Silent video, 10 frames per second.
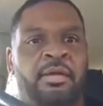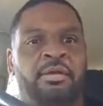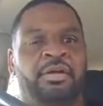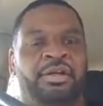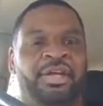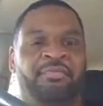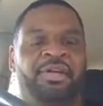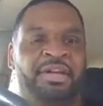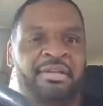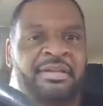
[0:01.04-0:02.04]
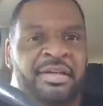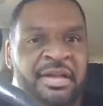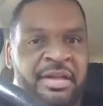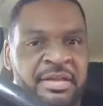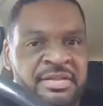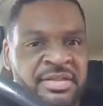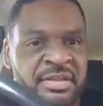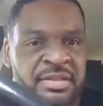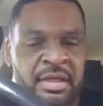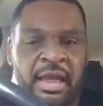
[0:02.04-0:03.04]
Good evening. It is
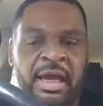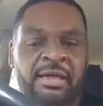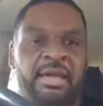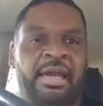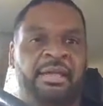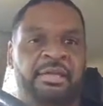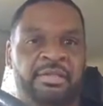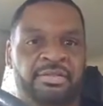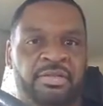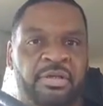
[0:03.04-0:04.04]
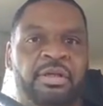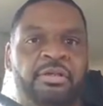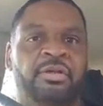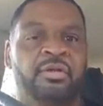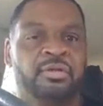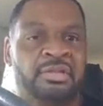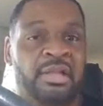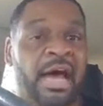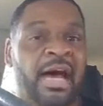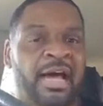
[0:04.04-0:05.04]
6 o'clock and it is the Good News
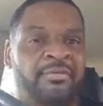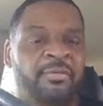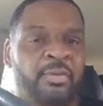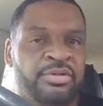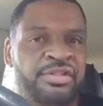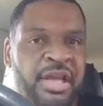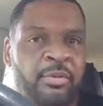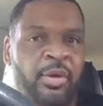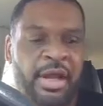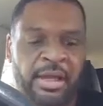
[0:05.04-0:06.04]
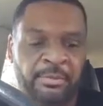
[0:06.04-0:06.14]
Live with Jay Ray.